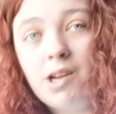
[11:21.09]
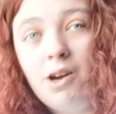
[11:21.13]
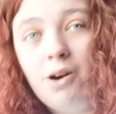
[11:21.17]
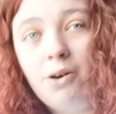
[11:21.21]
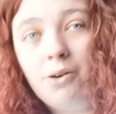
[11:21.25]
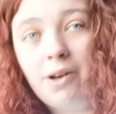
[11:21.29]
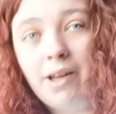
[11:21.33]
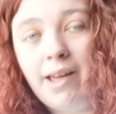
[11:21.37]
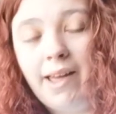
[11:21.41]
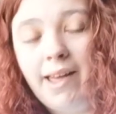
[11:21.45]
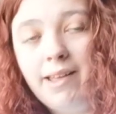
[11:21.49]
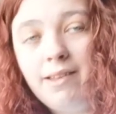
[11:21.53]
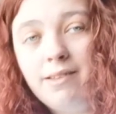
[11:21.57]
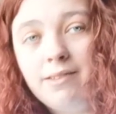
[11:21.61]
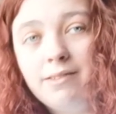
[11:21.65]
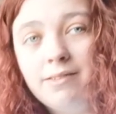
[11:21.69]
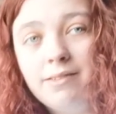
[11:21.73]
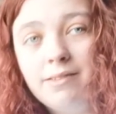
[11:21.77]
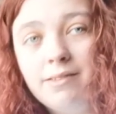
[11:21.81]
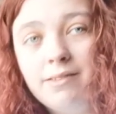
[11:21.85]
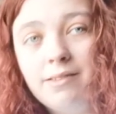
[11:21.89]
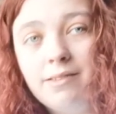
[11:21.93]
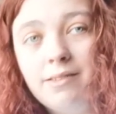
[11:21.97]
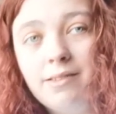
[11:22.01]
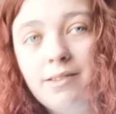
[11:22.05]
Okay?
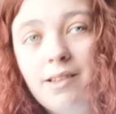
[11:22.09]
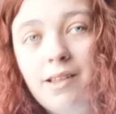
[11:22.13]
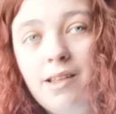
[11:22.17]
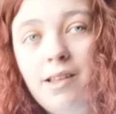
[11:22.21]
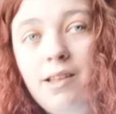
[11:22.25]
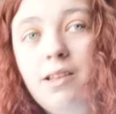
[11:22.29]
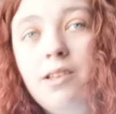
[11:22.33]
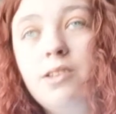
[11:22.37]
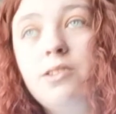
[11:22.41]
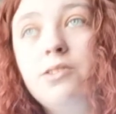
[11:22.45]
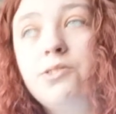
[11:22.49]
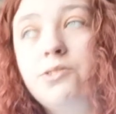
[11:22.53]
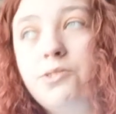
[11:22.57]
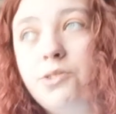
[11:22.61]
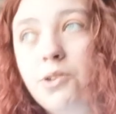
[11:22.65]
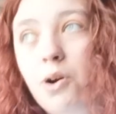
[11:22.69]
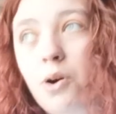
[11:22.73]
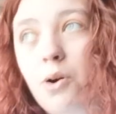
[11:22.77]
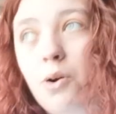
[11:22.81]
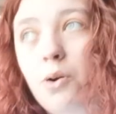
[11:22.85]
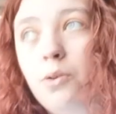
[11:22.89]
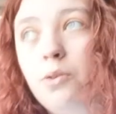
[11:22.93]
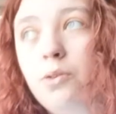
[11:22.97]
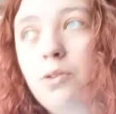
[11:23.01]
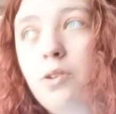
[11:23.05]

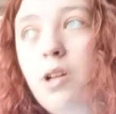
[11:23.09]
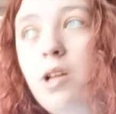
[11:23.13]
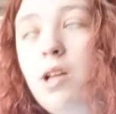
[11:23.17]
So,